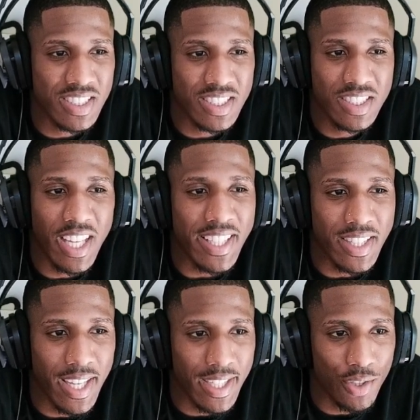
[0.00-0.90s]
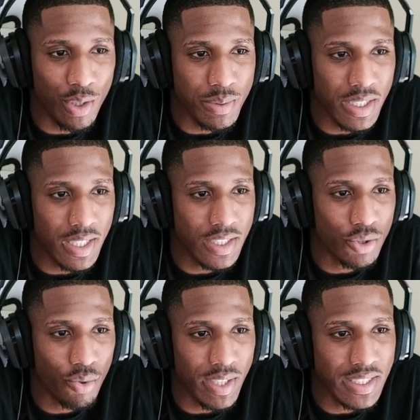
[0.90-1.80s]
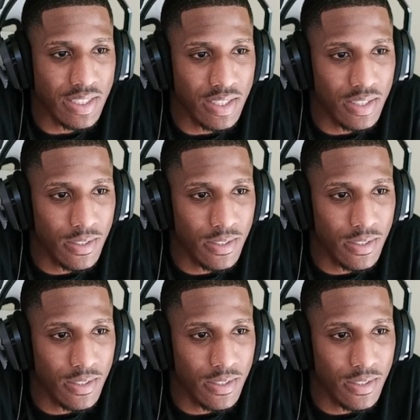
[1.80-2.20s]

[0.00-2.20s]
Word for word: is like that. You know what I'm saying? It's crazy.